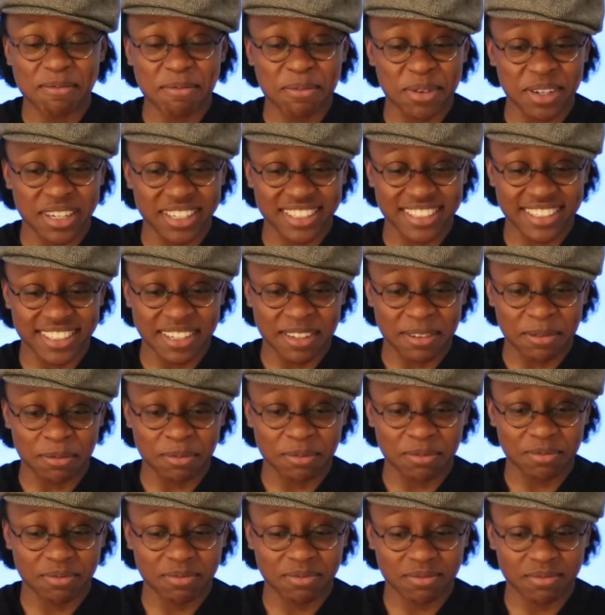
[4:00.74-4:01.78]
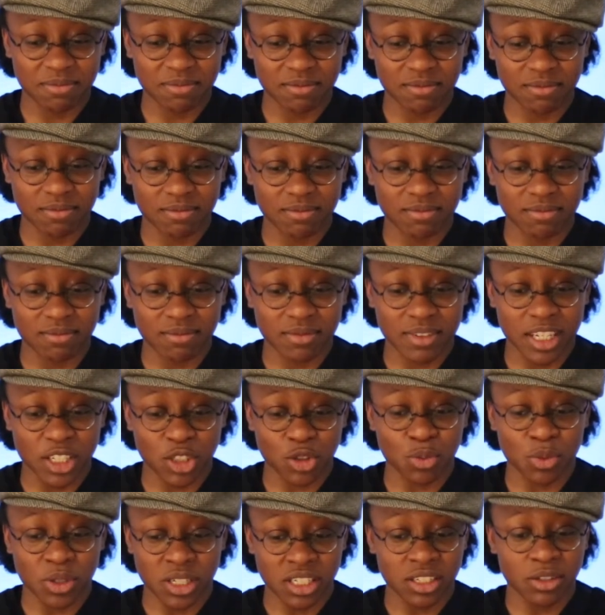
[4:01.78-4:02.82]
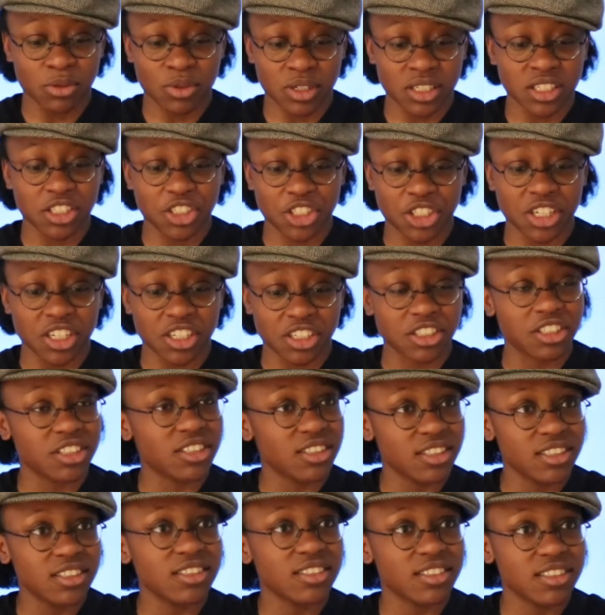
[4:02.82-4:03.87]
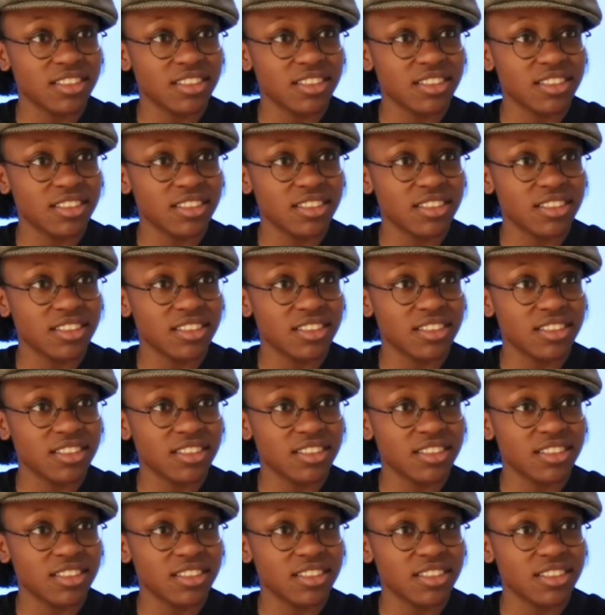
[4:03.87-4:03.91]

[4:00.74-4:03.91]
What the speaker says: but it's really, really changed.